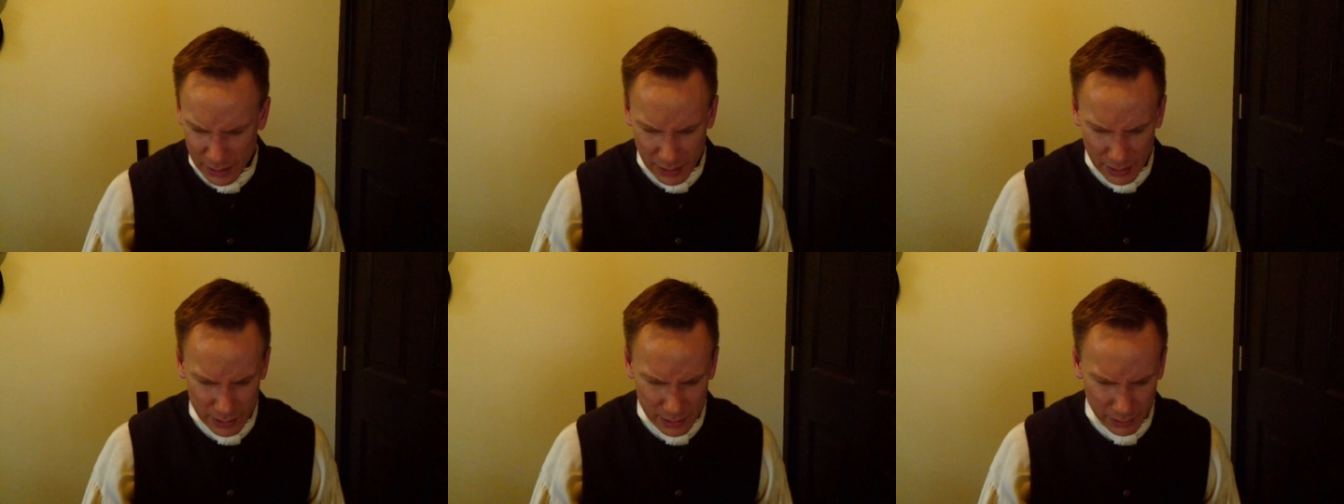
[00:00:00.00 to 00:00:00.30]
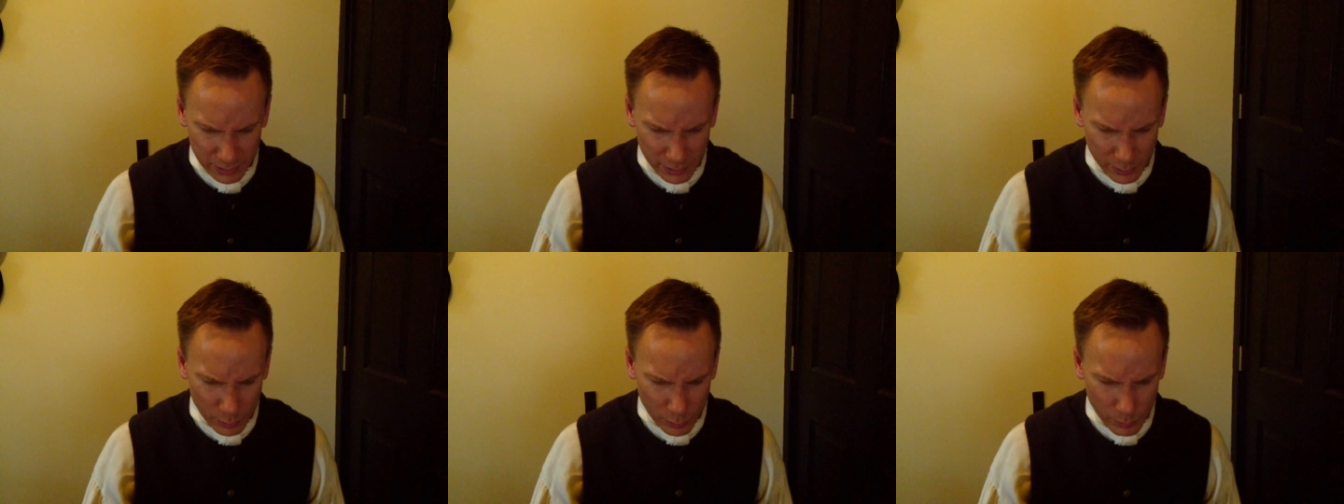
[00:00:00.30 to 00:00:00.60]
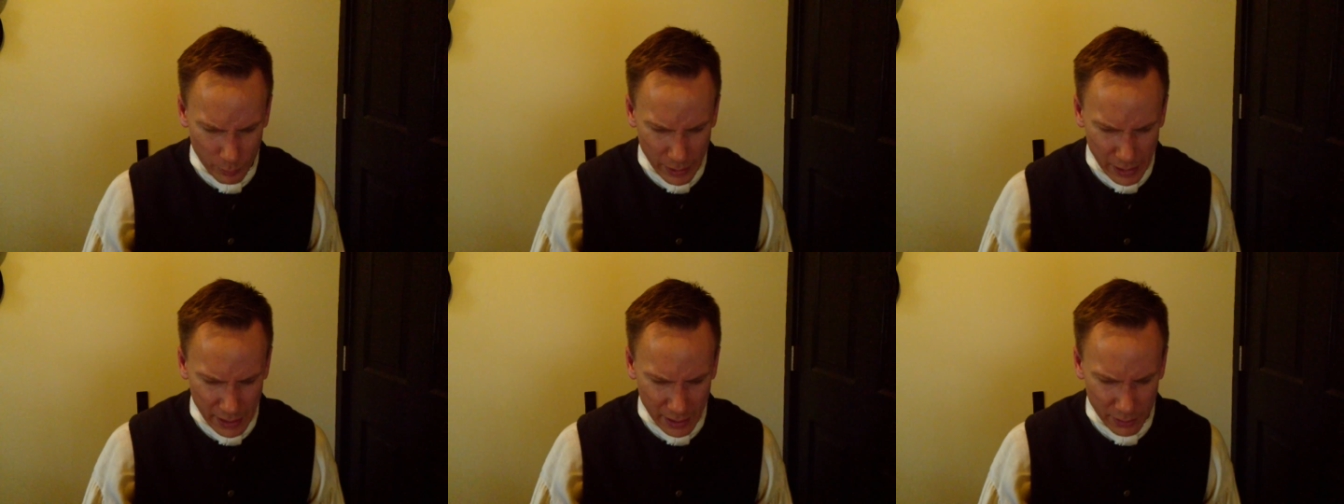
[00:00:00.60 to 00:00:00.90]
the little
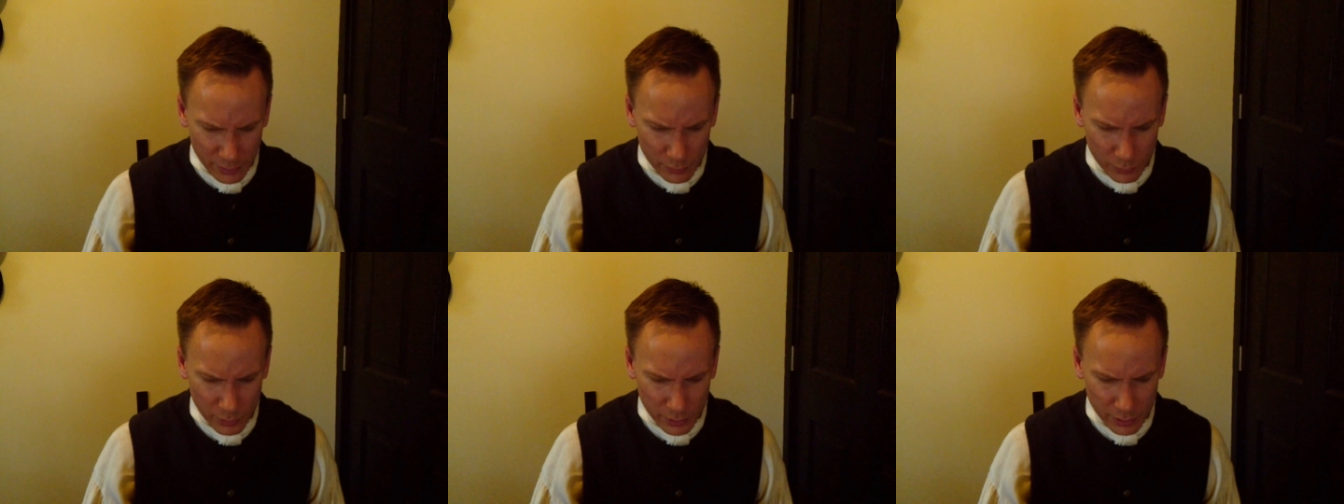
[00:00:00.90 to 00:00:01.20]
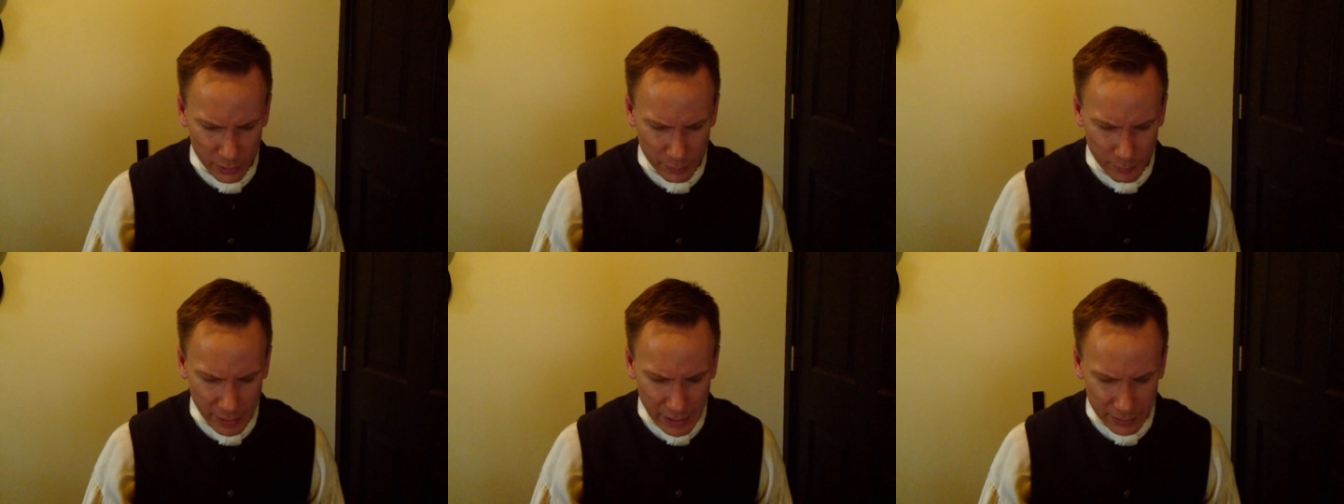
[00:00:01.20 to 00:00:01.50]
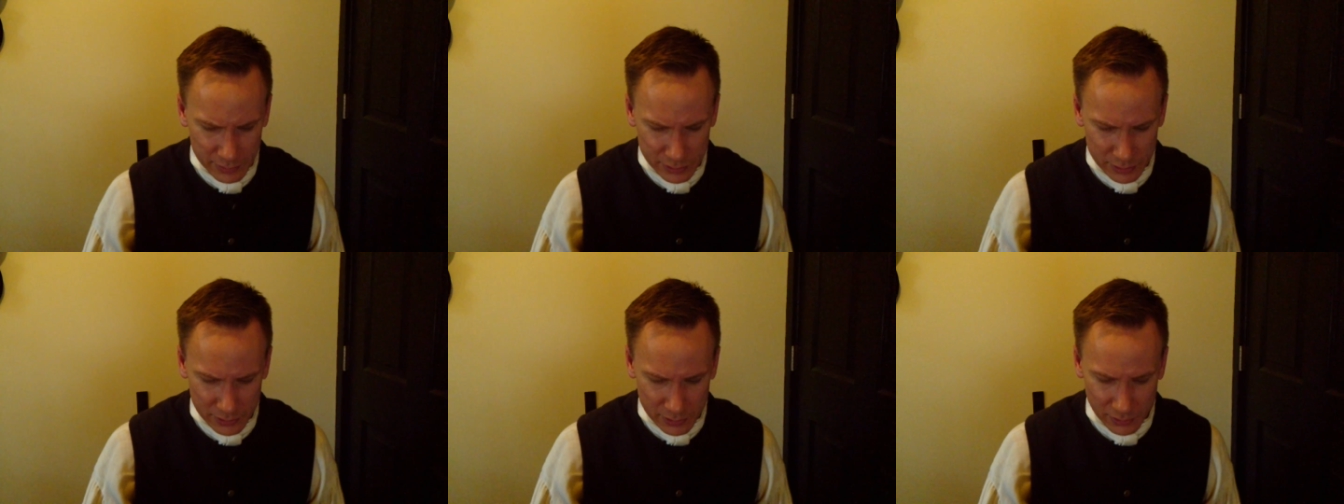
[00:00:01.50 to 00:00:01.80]
mound where
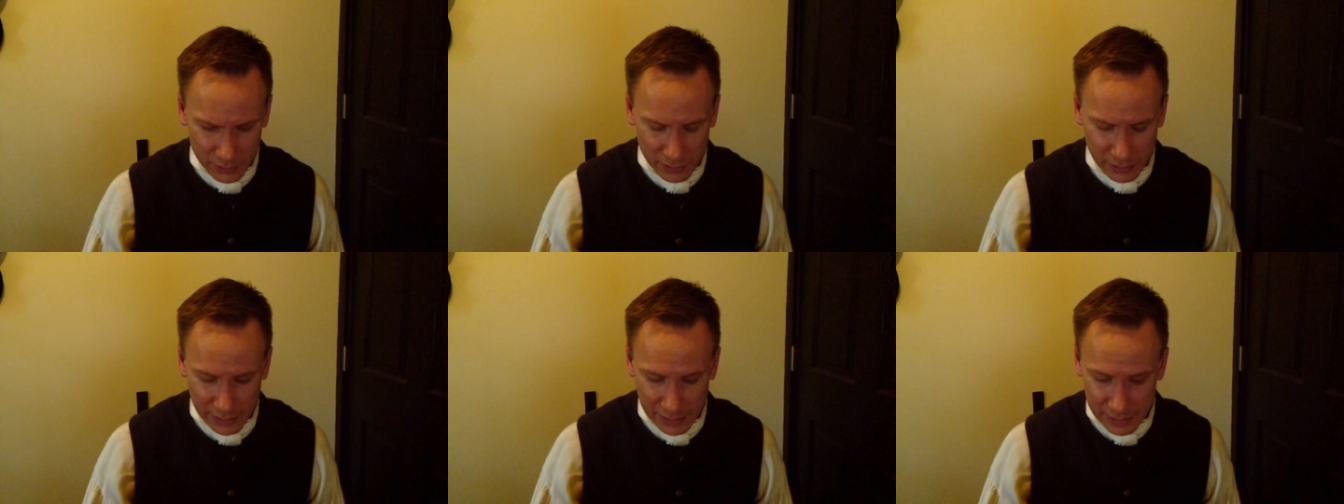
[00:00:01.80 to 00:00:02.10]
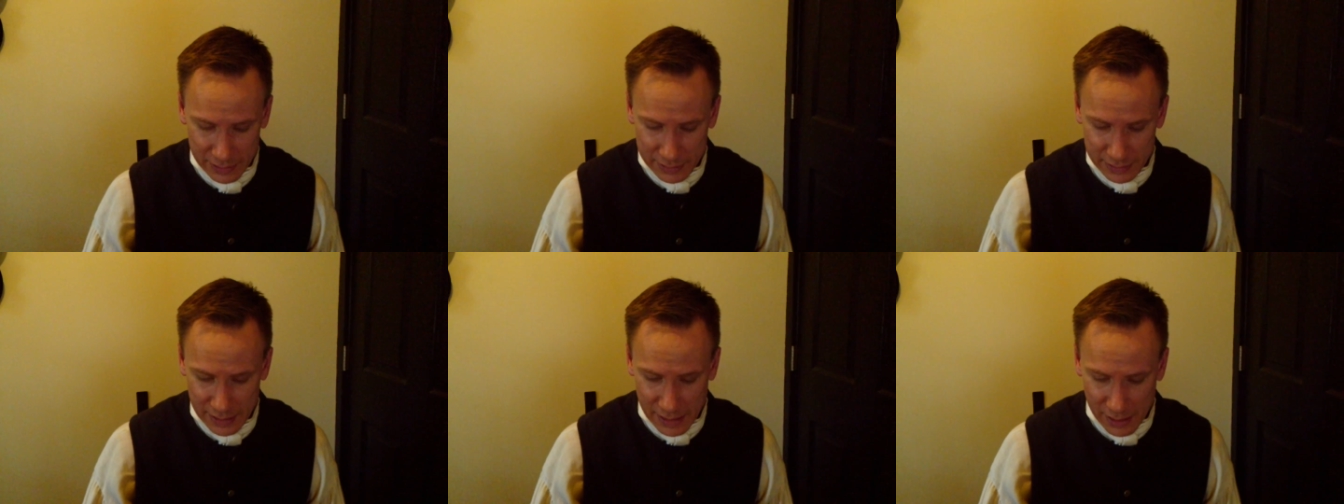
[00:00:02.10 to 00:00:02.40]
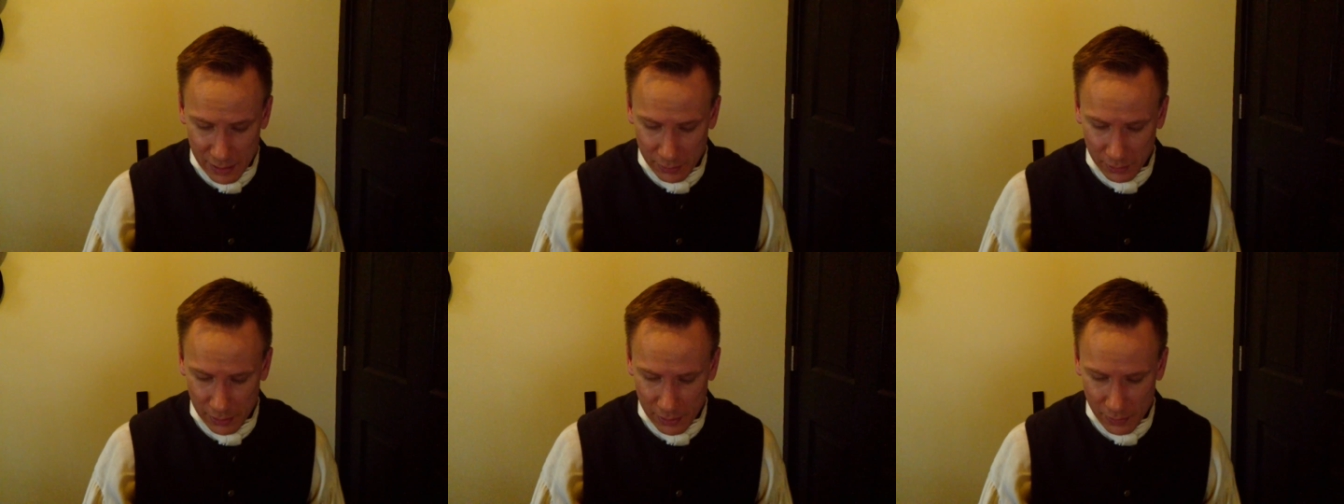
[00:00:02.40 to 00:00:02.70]
Mount Sterling is
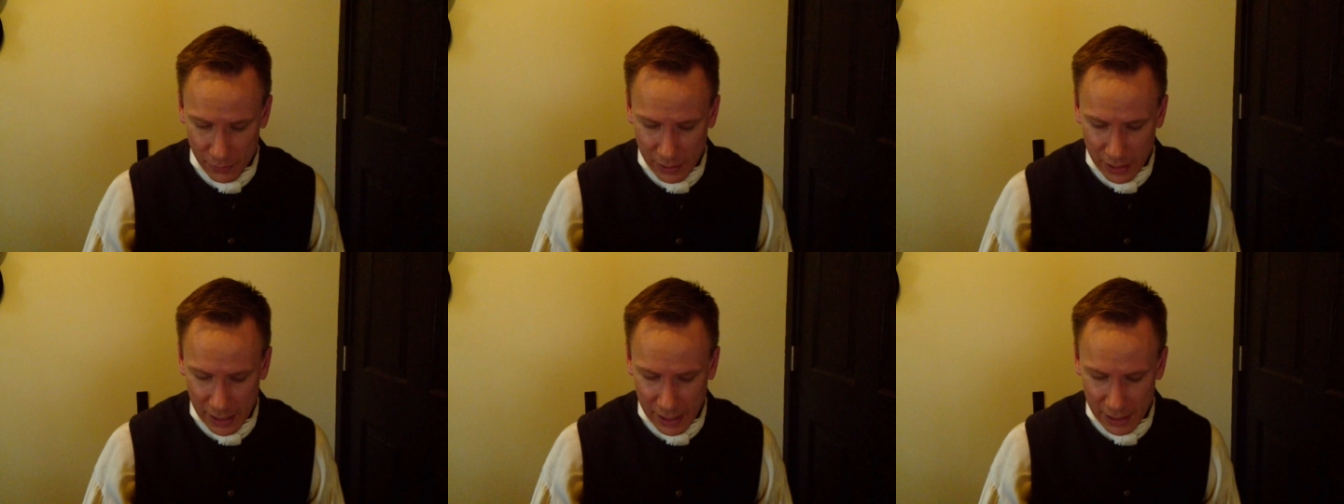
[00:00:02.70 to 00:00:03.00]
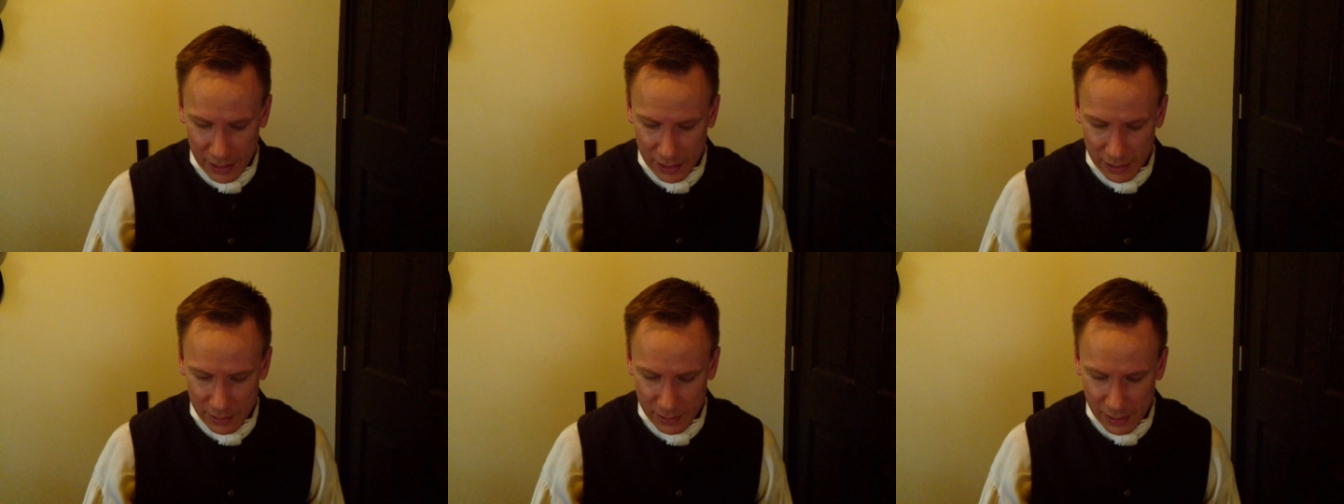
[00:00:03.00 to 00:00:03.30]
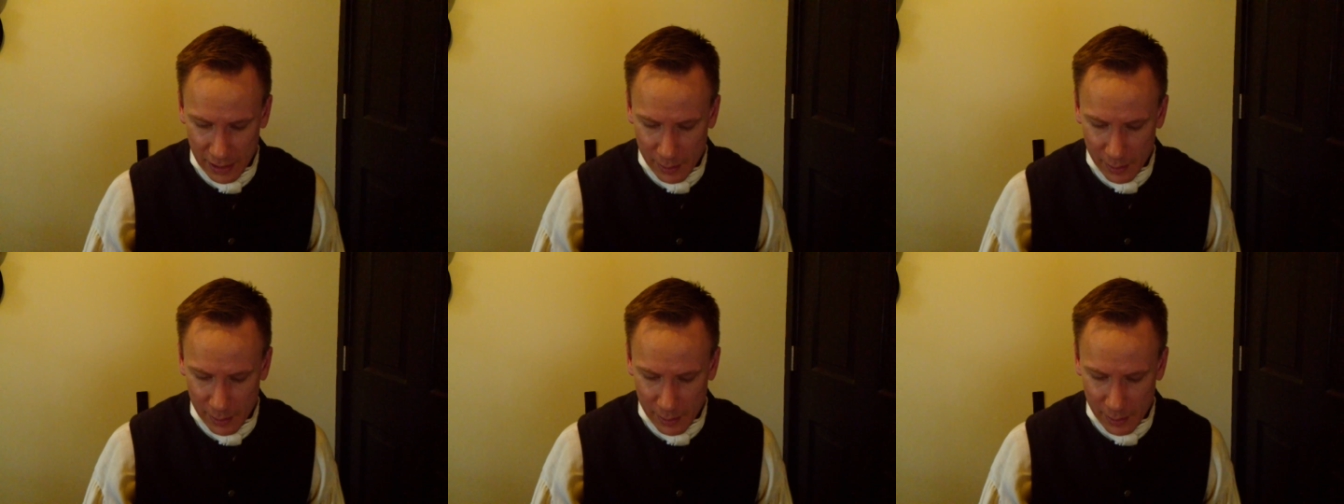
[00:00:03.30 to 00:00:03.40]
now located.